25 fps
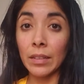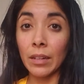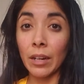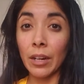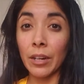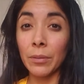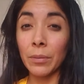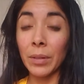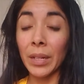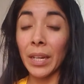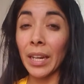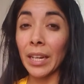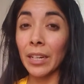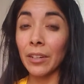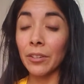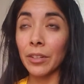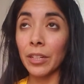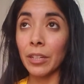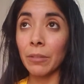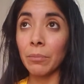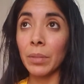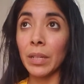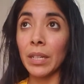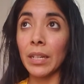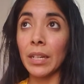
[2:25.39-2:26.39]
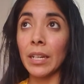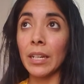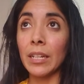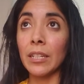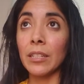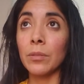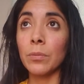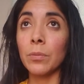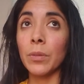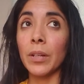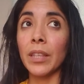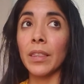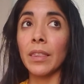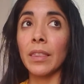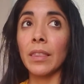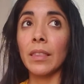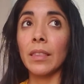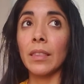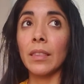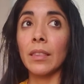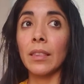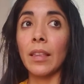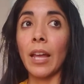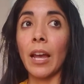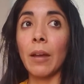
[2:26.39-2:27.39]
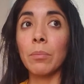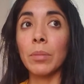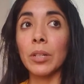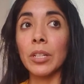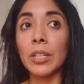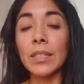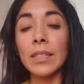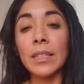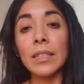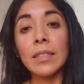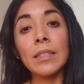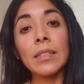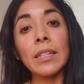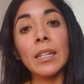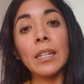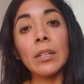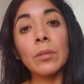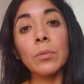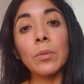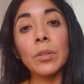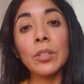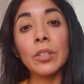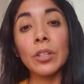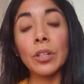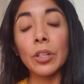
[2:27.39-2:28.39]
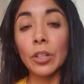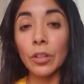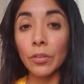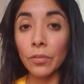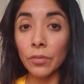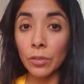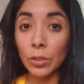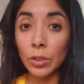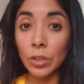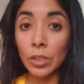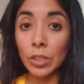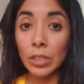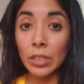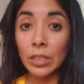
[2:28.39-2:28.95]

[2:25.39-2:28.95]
Are we angry because what that person did was hurtful